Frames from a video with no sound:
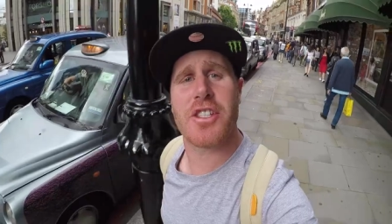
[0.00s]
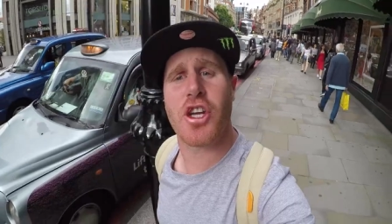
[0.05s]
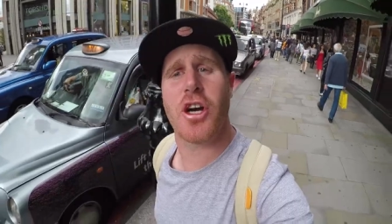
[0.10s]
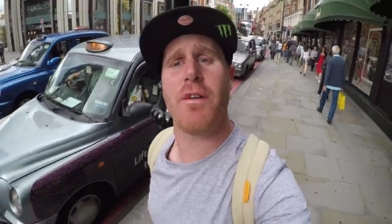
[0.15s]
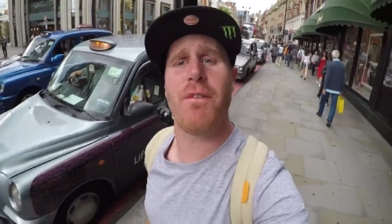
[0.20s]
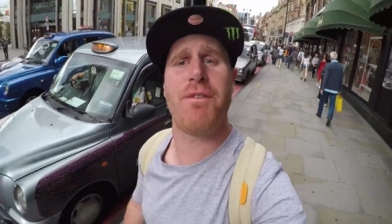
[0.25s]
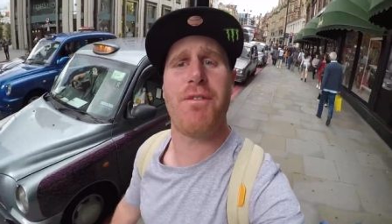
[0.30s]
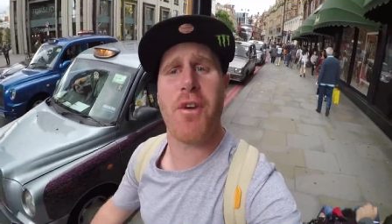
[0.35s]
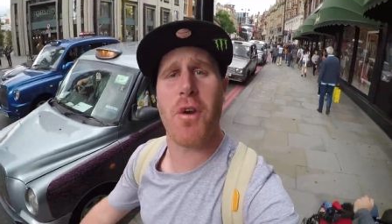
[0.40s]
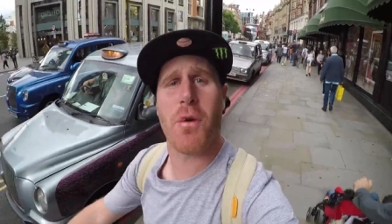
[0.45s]

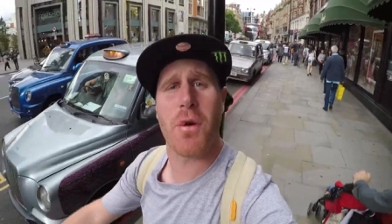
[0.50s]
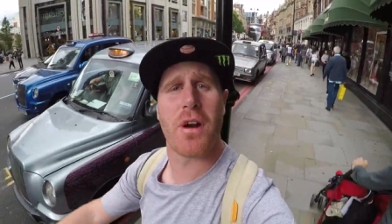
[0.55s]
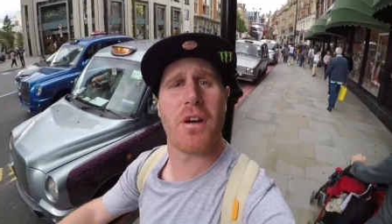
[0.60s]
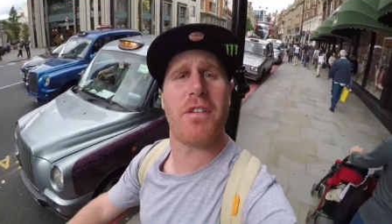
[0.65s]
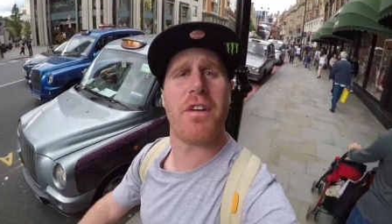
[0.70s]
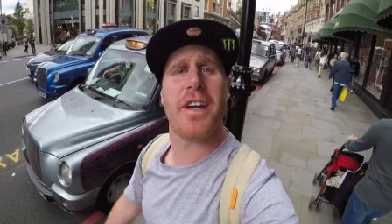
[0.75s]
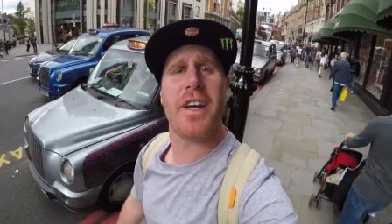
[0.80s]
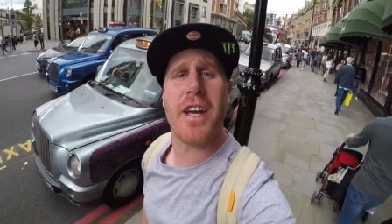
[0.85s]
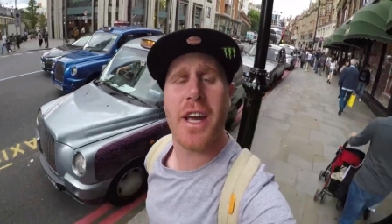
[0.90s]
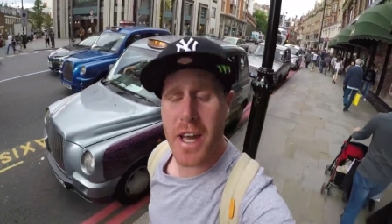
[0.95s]

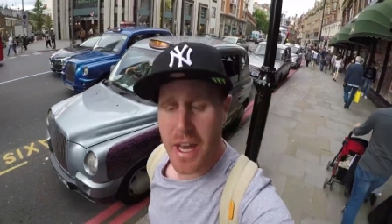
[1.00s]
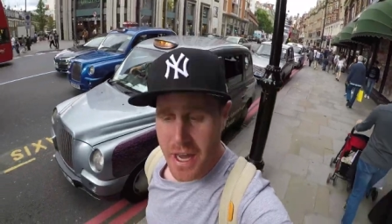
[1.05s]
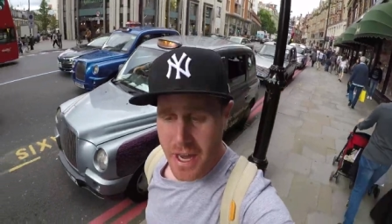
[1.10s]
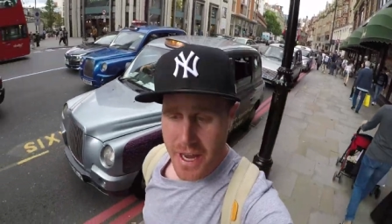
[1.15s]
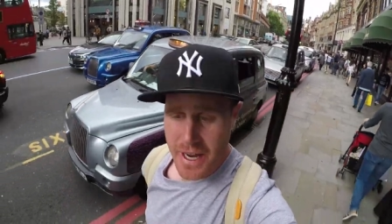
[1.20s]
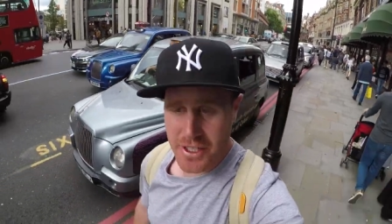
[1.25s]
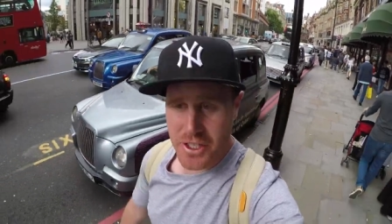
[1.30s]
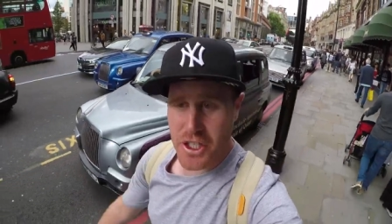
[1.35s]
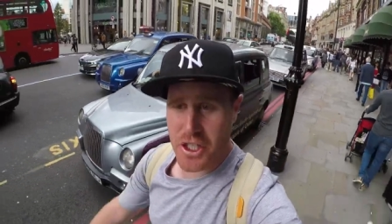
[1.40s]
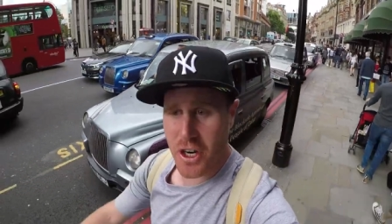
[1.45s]
tomfoolery
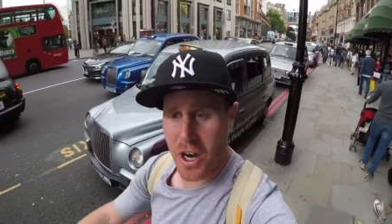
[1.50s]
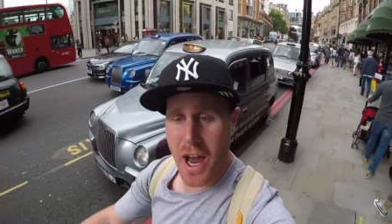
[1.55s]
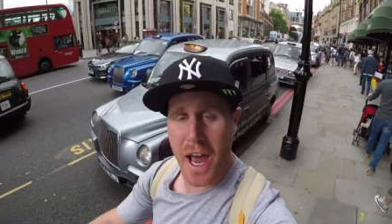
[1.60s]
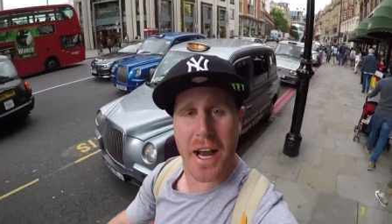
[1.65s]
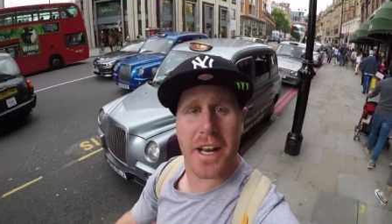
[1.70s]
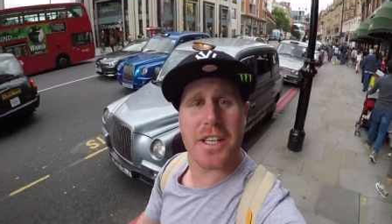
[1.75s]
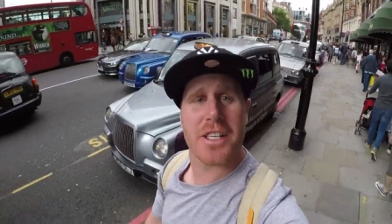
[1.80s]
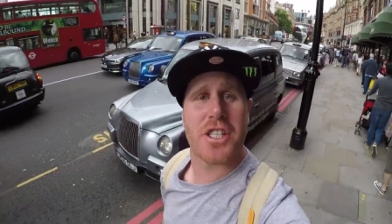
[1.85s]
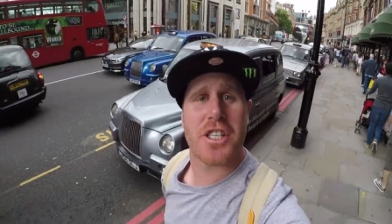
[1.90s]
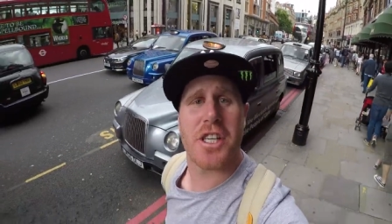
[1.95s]

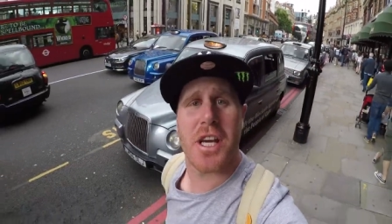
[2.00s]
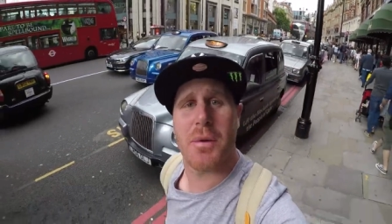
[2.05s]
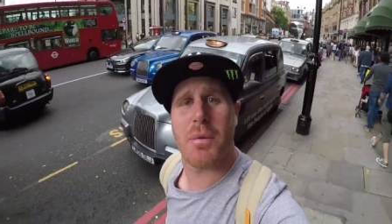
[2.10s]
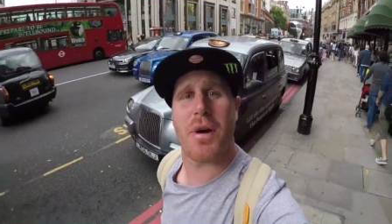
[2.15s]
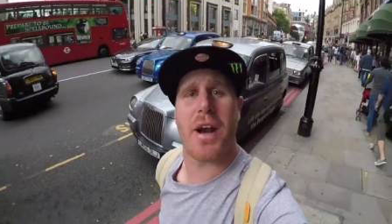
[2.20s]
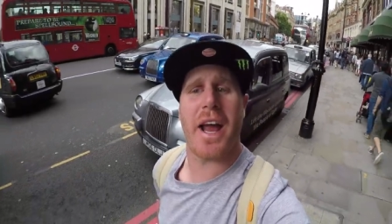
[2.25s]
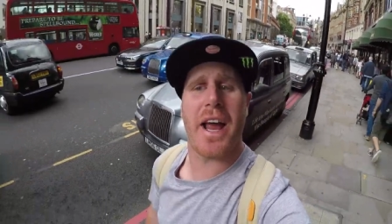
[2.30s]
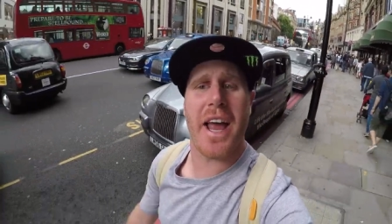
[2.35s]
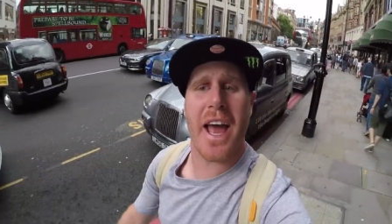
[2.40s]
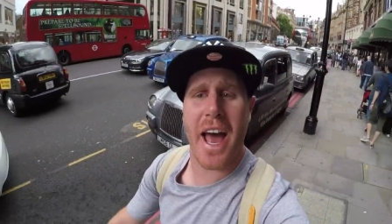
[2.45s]
inside and see
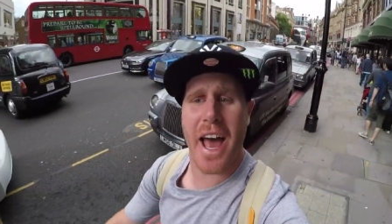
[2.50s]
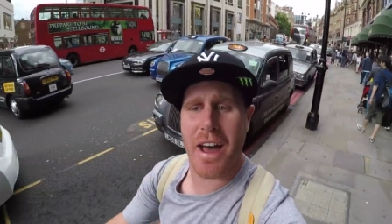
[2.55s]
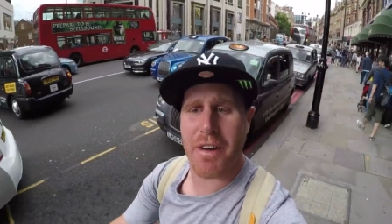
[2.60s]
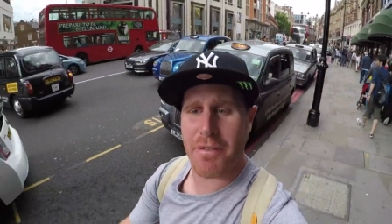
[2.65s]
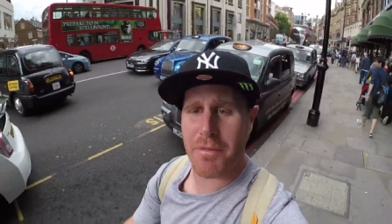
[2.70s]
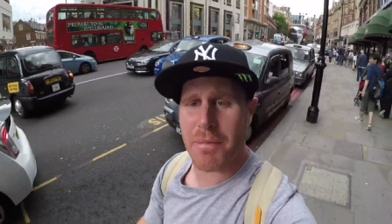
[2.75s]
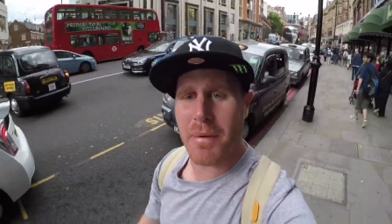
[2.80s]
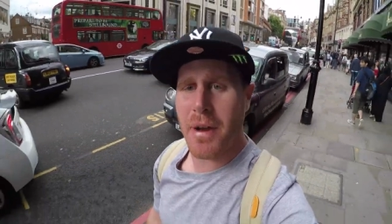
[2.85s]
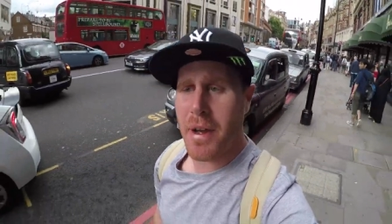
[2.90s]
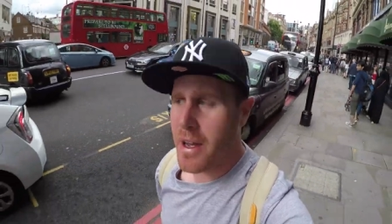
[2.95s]
what they have.